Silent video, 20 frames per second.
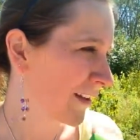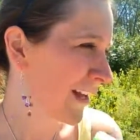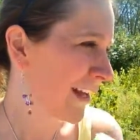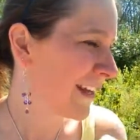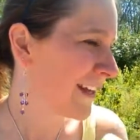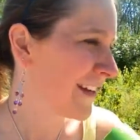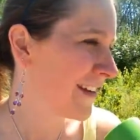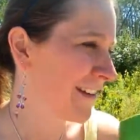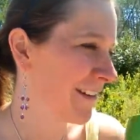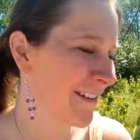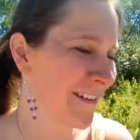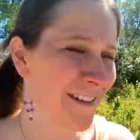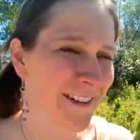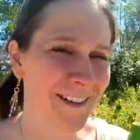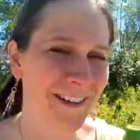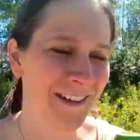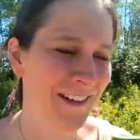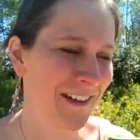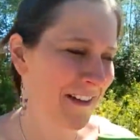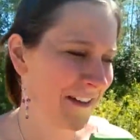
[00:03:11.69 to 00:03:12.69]
Thank you.
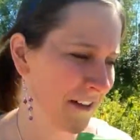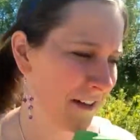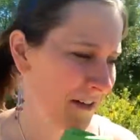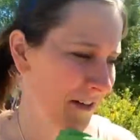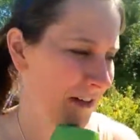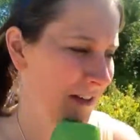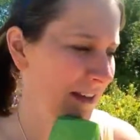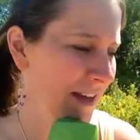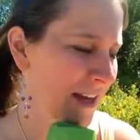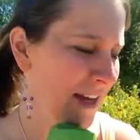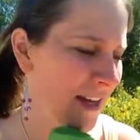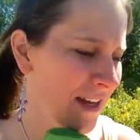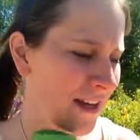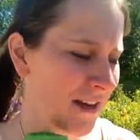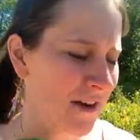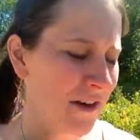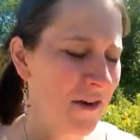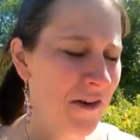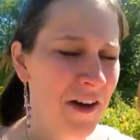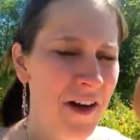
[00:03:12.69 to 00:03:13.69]
Thank
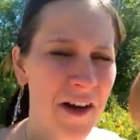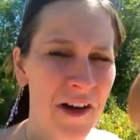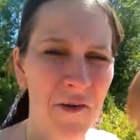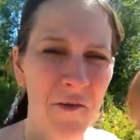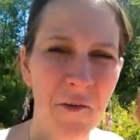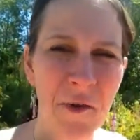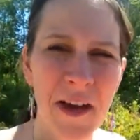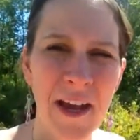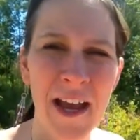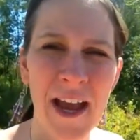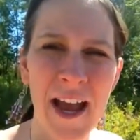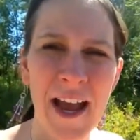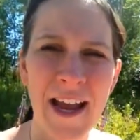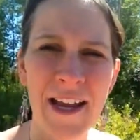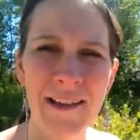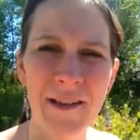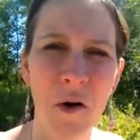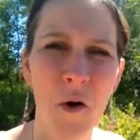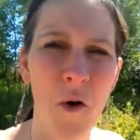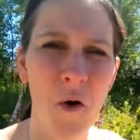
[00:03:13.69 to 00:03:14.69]
you. We
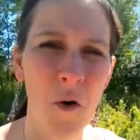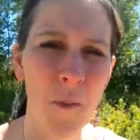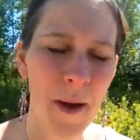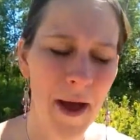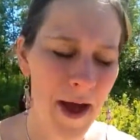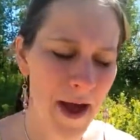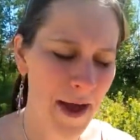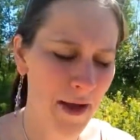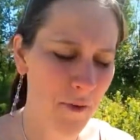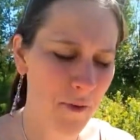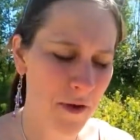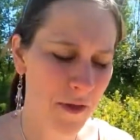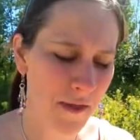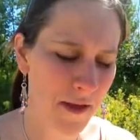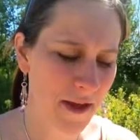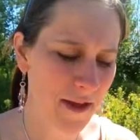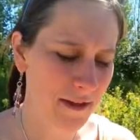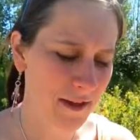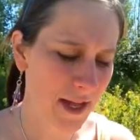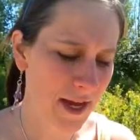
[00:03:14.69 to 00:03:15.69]
ate the whole bag
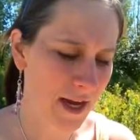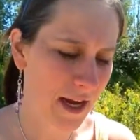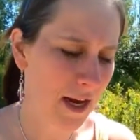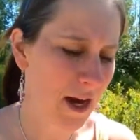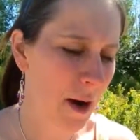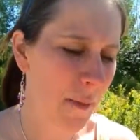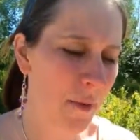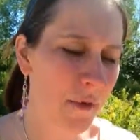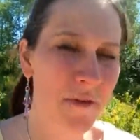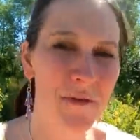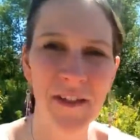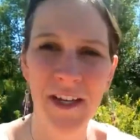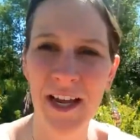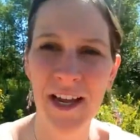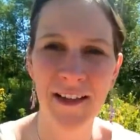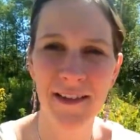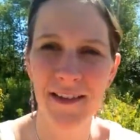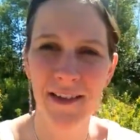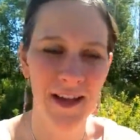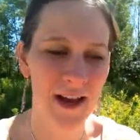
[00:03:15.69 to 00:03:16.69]
within like a couple of
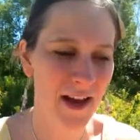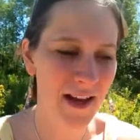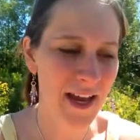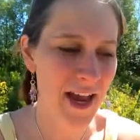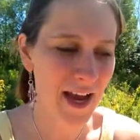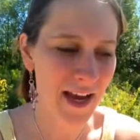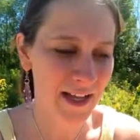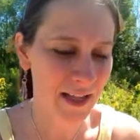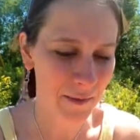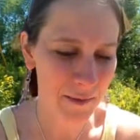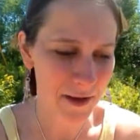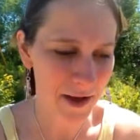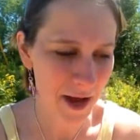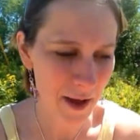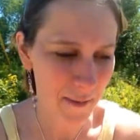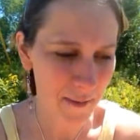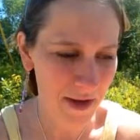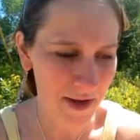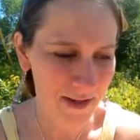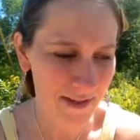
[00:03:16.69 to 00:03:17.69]
days. I can't get them
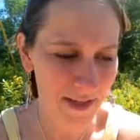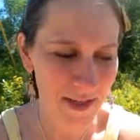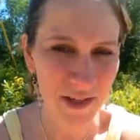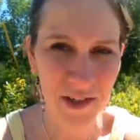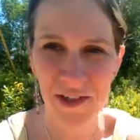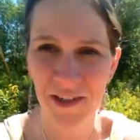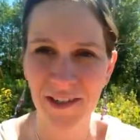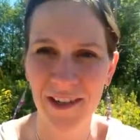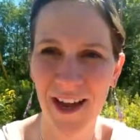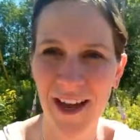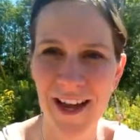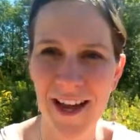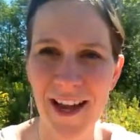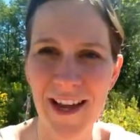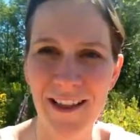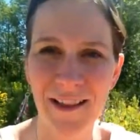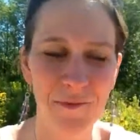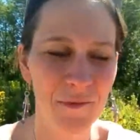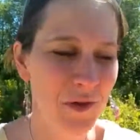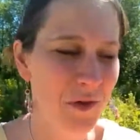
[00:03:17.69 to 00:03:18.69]
again because I
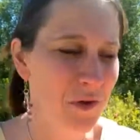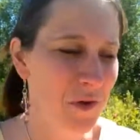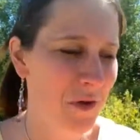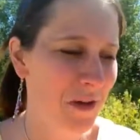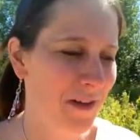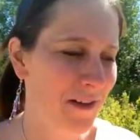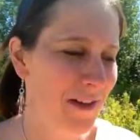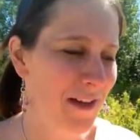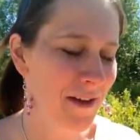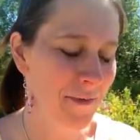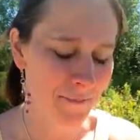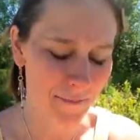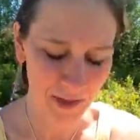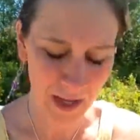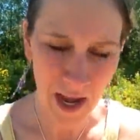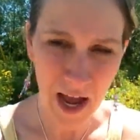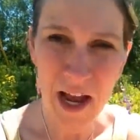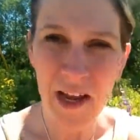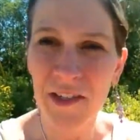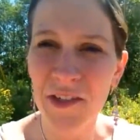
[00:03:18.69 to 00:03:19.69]
ate them too quickly.
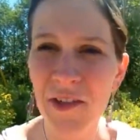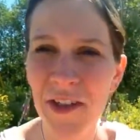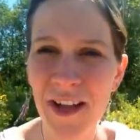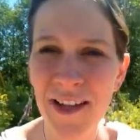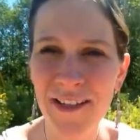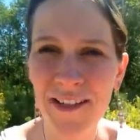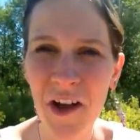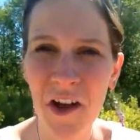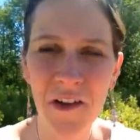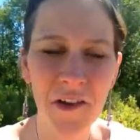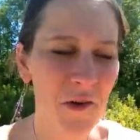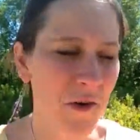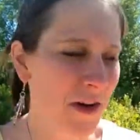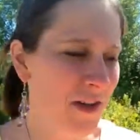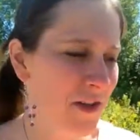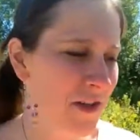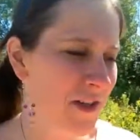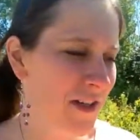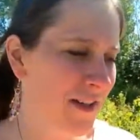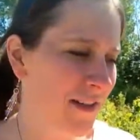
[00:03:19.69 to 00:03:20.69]
So that's all the
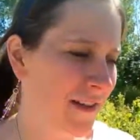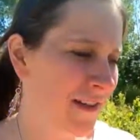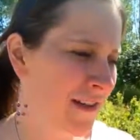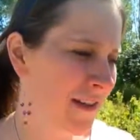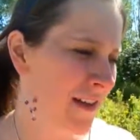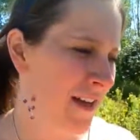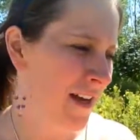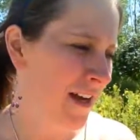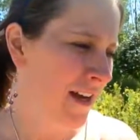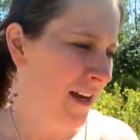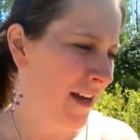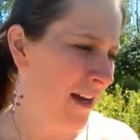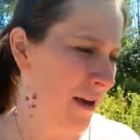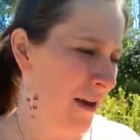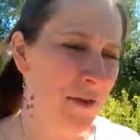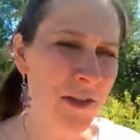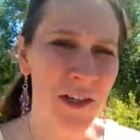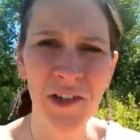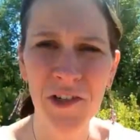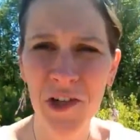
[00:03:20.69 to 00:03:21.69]
questions.
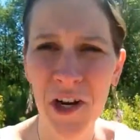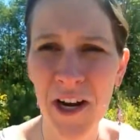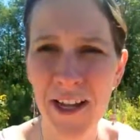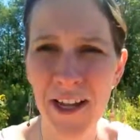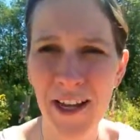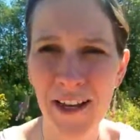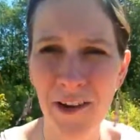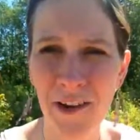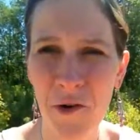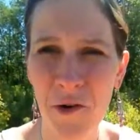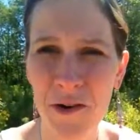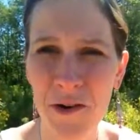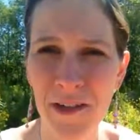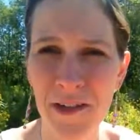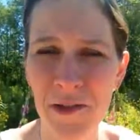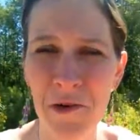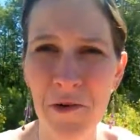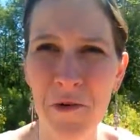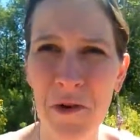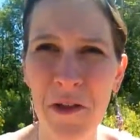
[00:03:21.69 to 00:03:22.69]
I was going to try to get Noah to
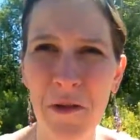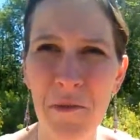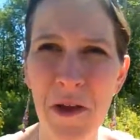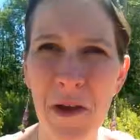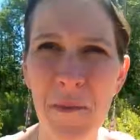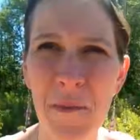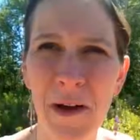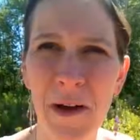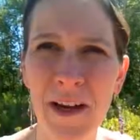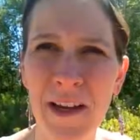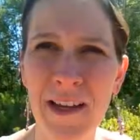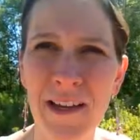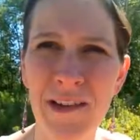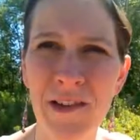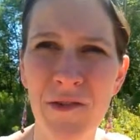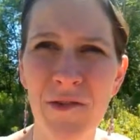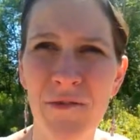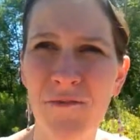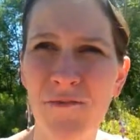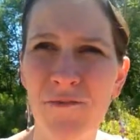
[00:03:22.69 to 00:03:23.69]
do it with me, but
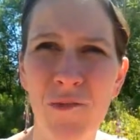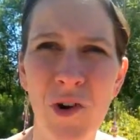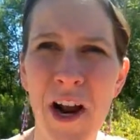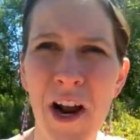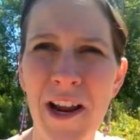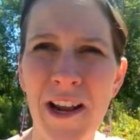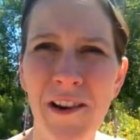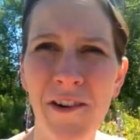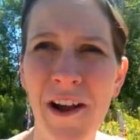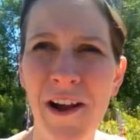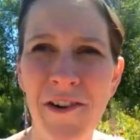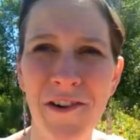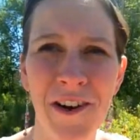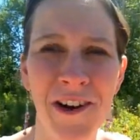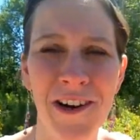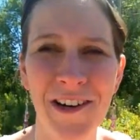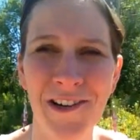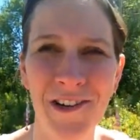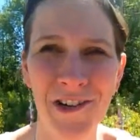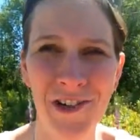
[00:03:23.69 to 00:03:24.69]
he's riding around
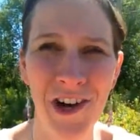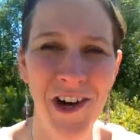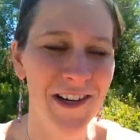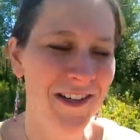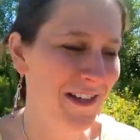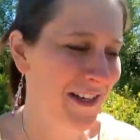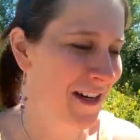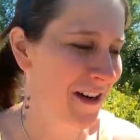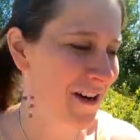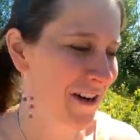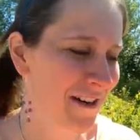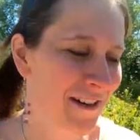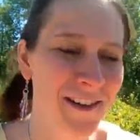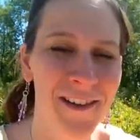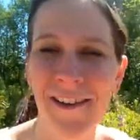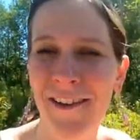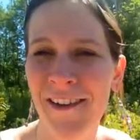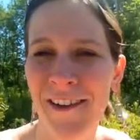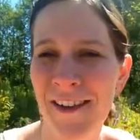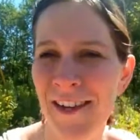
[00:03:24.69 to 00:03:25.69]
on his John Deere and
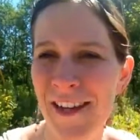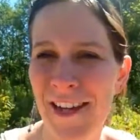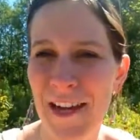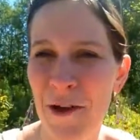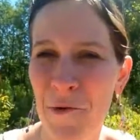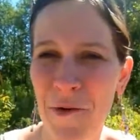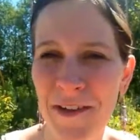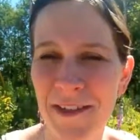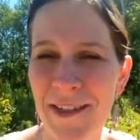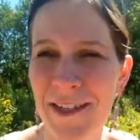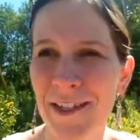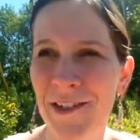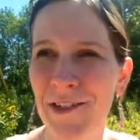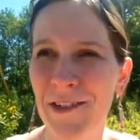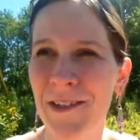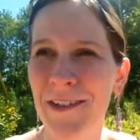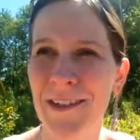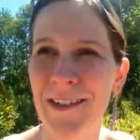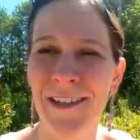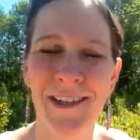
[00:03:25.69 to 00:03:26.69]
he wasn't
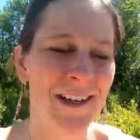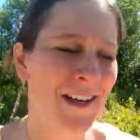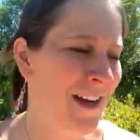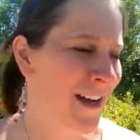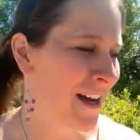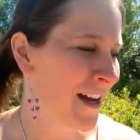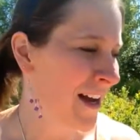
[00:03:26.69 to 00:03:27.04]
interested.